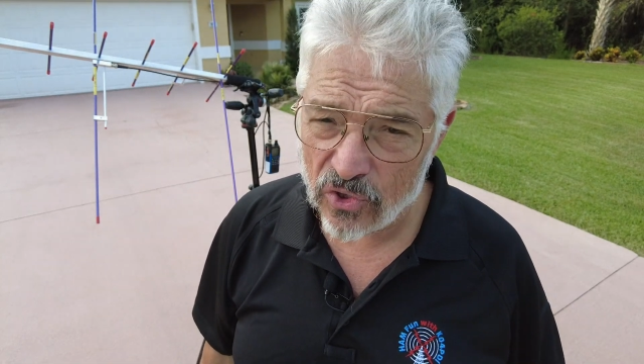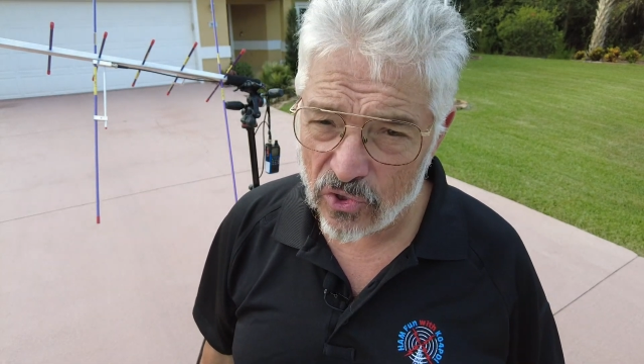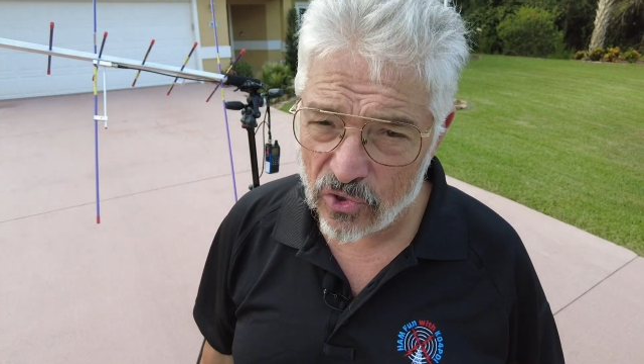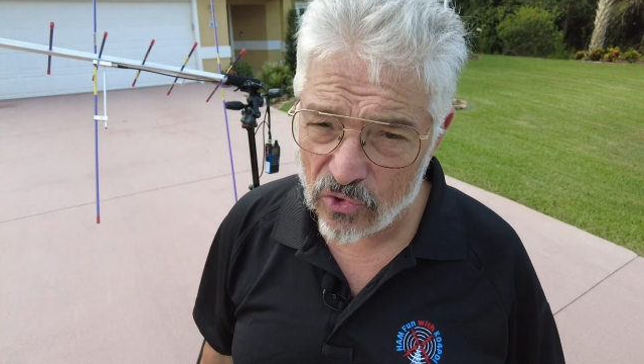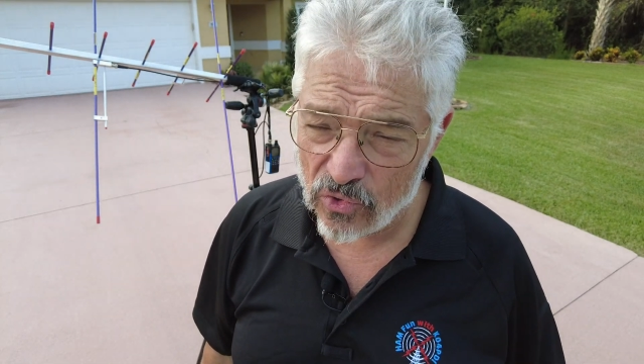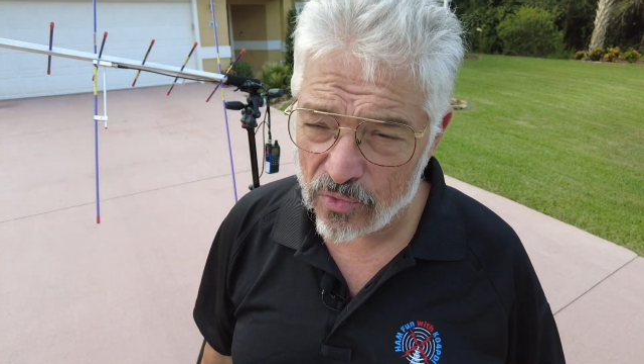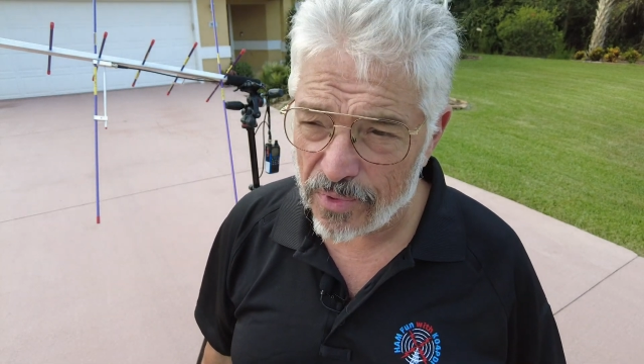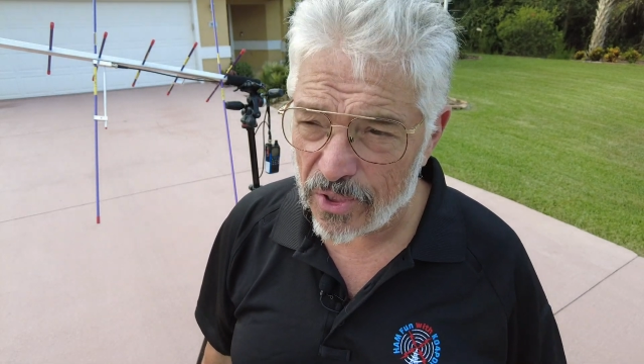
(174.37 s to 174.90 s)

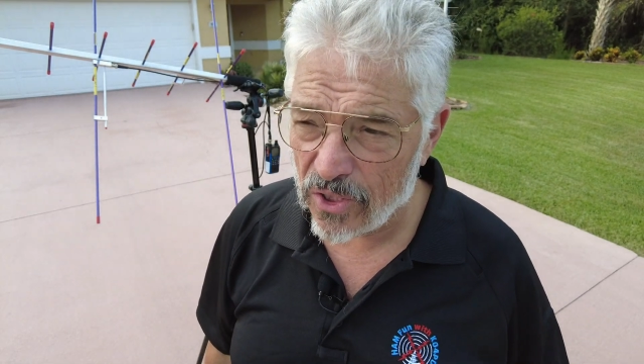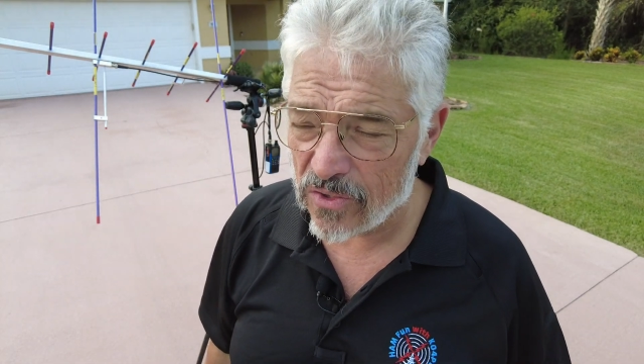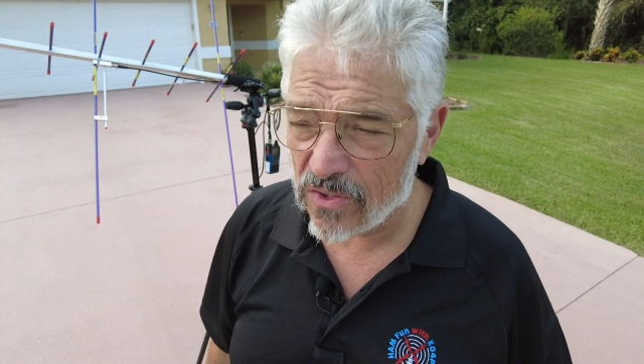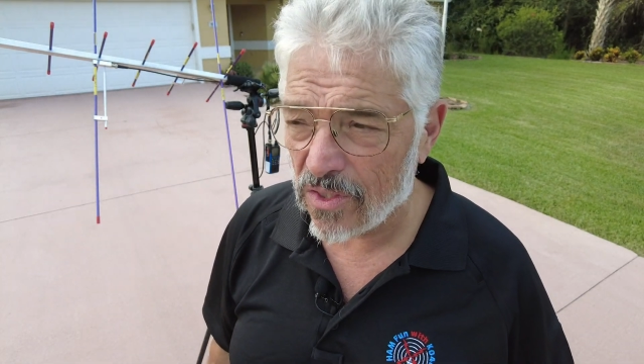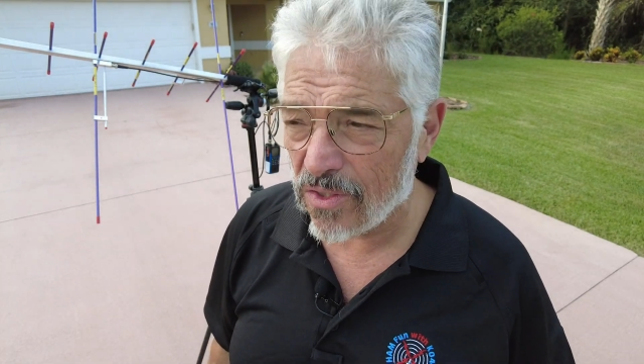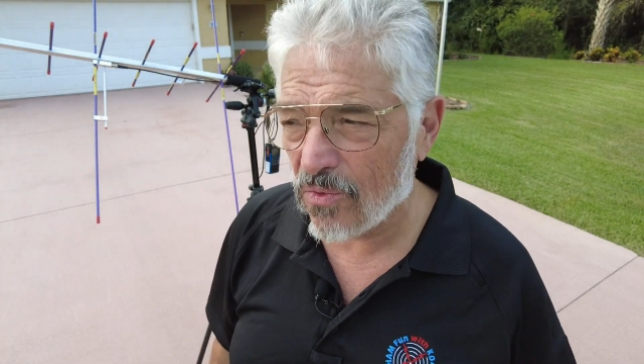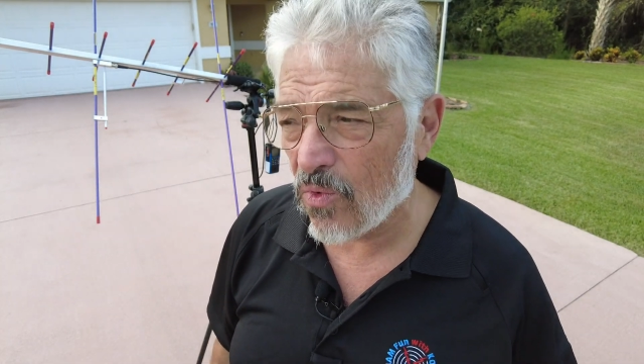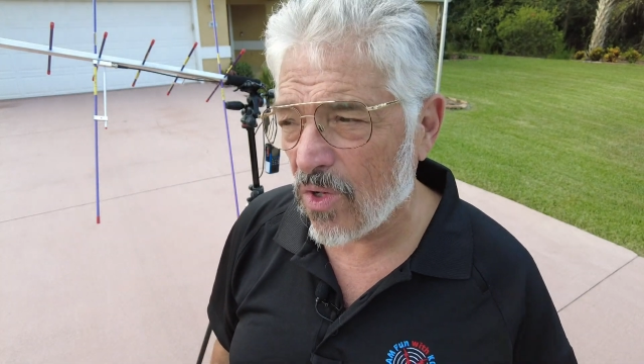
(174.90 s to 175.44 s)
two because
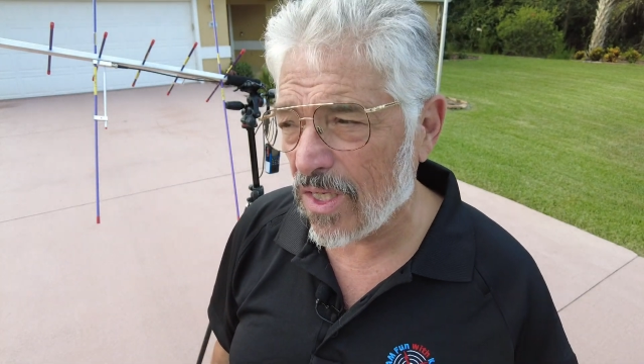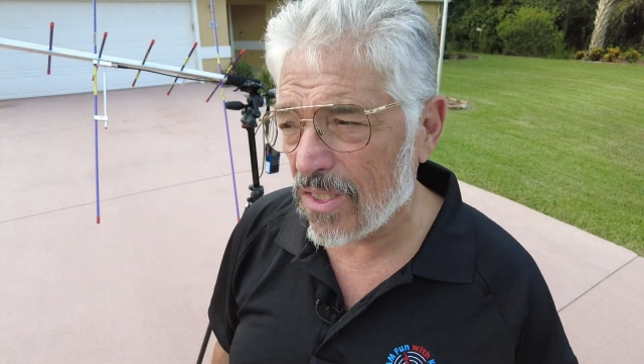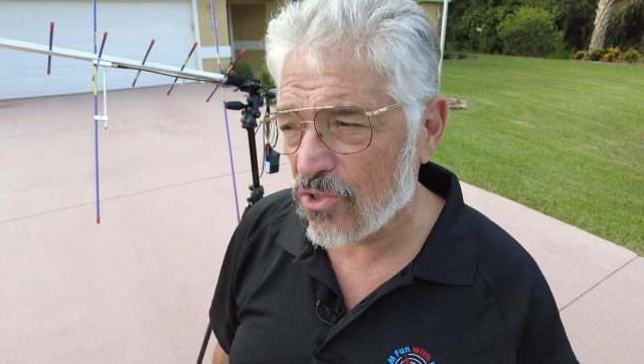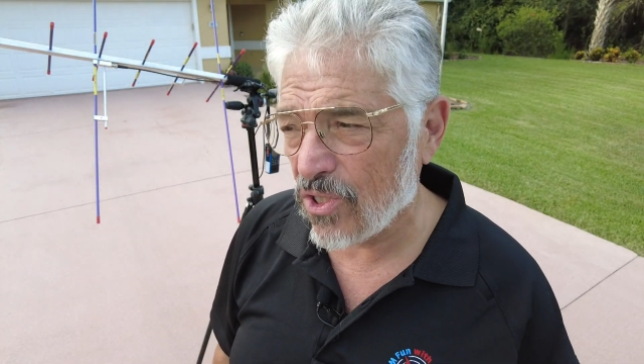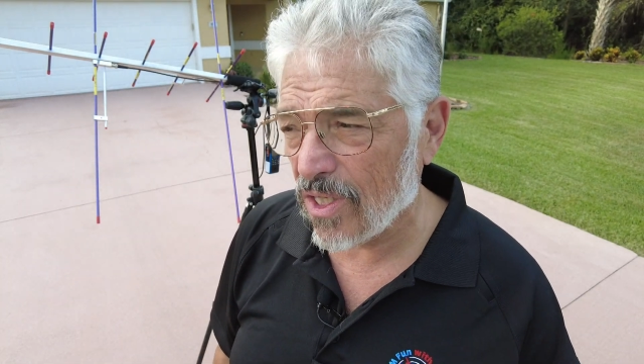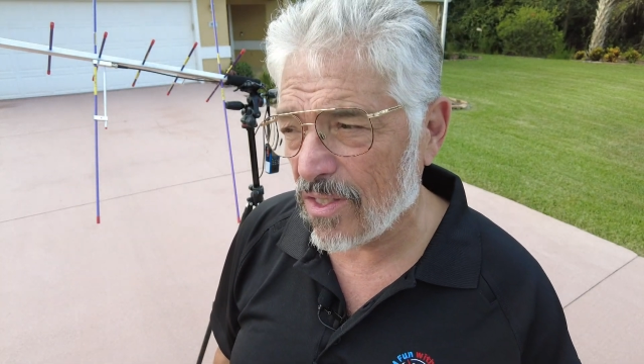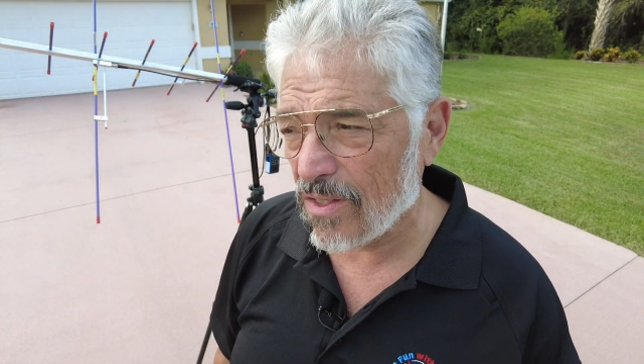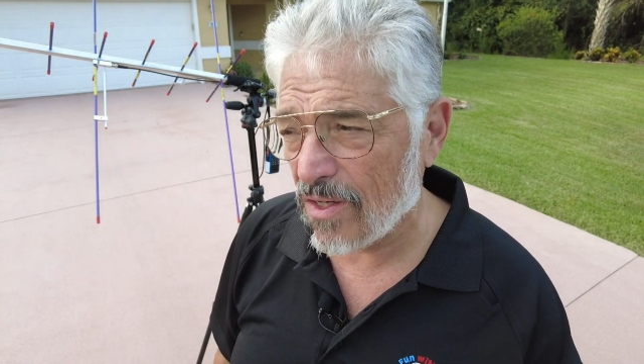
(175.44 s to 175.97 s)
otherwise
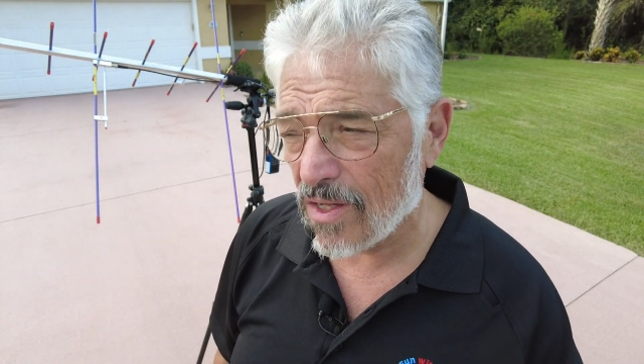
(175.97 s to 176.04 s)
you get